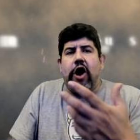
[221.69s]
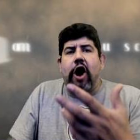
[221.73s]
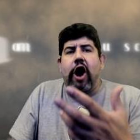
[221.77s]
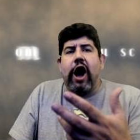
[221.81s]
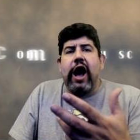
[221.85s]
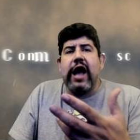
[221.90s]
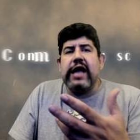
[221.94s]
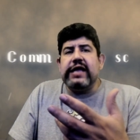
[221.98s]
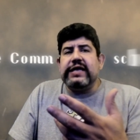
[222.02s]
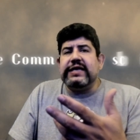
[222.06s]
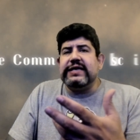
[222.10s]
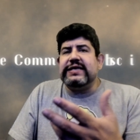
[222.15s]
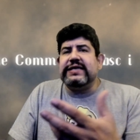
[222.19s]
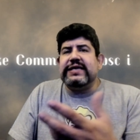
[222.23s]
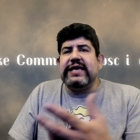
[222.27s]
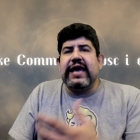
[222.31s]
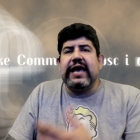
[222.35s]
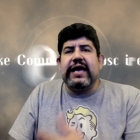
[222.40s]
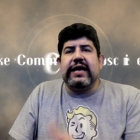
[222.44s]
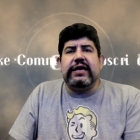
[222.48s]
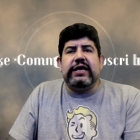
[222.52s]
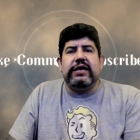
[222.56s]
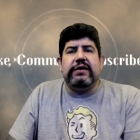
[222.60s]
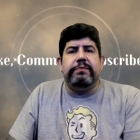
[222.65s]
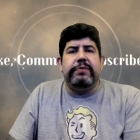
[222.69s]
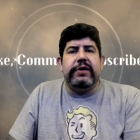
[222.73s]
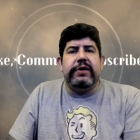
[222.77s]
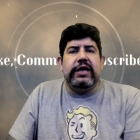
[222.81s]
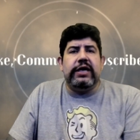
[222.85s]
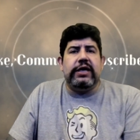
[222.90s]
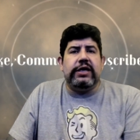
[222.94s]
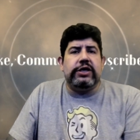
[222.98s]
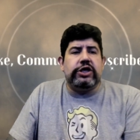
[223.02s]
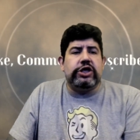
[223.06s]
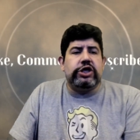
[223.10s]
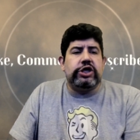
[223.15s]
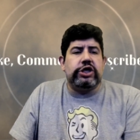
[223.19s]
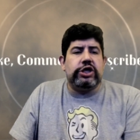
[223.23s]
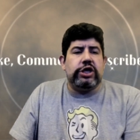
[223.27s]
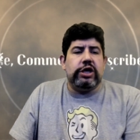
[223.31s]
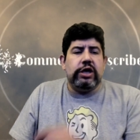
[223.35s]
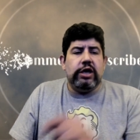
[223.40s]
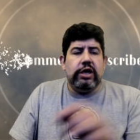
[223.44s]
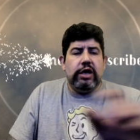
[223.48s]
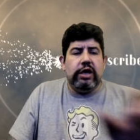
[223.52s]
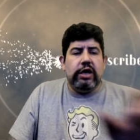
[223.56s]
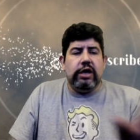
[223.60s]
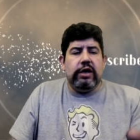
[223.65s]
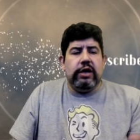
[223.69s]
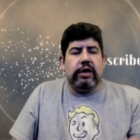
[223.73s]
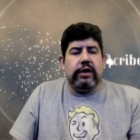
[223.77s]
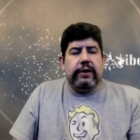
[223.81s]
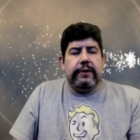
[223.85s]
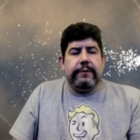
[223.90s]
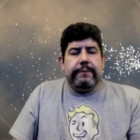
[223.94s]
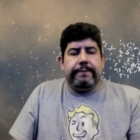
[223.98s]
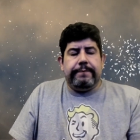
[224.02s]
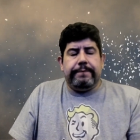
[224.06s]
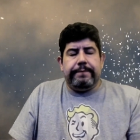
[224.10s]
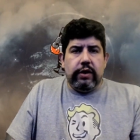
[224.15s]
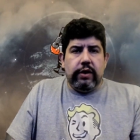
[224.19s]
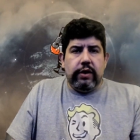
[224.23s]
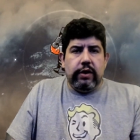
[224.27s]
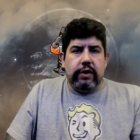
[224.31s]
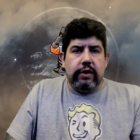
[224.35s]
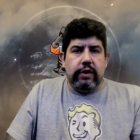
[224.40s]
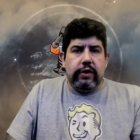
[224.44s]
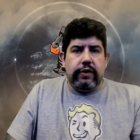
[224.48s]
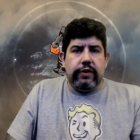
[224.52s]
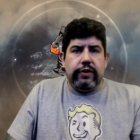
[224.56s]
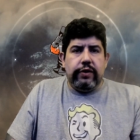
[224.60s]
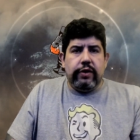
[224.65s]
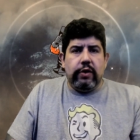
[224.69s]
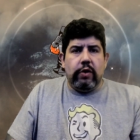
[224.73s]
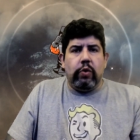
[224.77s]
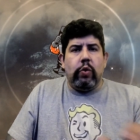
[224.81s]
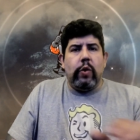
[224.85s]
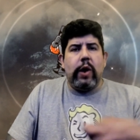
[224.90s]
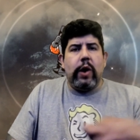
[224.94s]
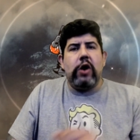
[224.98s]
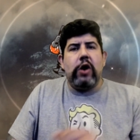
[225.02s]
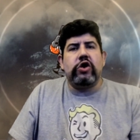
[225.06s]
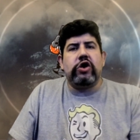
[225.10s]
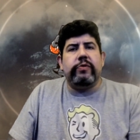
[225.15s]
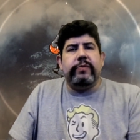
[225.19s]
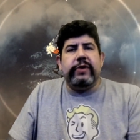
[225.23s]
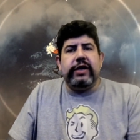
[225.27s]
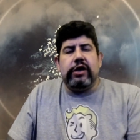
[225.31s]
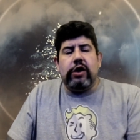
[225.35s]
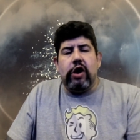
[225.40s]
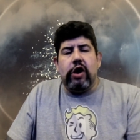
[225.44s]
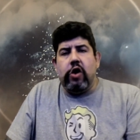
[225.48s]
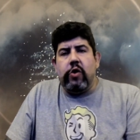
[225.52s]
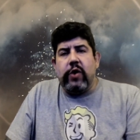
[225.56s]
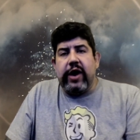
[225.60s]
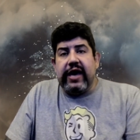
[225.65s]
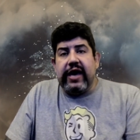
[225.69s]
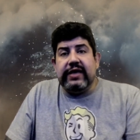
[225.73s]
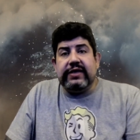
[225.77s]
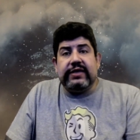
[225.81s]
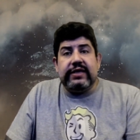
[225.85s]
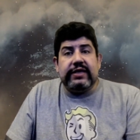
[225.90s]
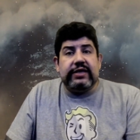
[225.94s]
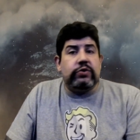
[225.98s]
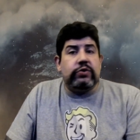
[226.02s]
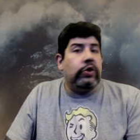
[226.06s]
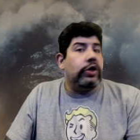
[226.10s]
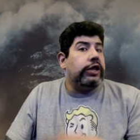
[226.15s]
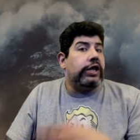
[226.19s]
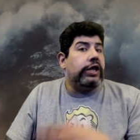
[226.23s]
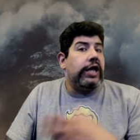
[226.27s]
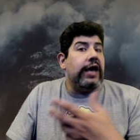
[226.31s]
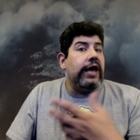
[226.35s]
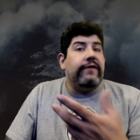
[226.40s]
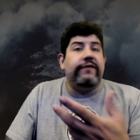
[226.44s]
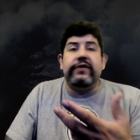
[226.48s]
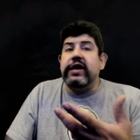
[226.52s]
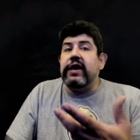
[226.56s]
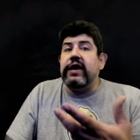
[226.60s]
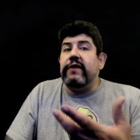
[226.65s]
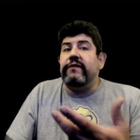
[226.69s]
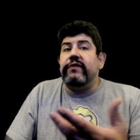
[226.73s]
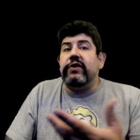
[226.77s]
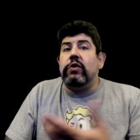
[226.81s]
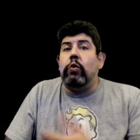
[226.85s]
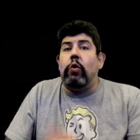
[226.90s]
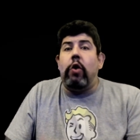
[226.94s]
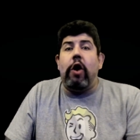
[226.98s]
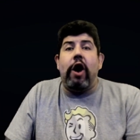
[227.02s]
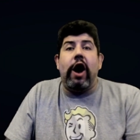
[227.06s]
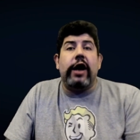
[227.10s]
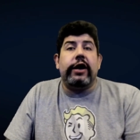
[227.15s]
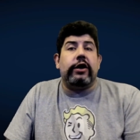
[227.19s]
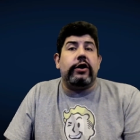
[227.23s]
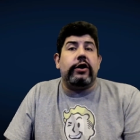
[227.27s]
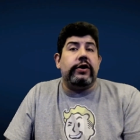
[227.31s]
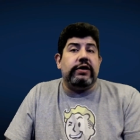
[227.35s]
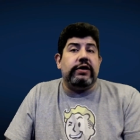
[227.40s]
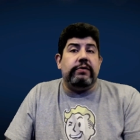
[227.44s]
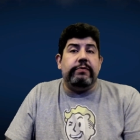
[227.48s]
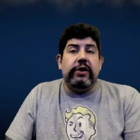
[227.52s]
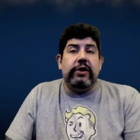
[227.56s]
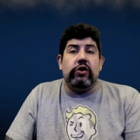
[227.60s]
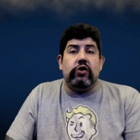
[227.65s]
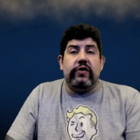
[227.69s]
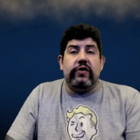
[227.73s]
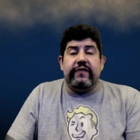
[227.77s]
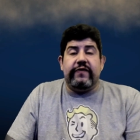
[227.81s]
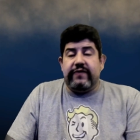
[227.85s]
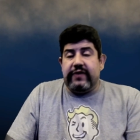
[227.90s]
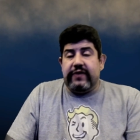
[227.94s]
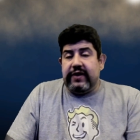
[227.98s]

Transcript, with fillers: hot, sandy beach, the welcoming oasis with life-giving water in the middle of the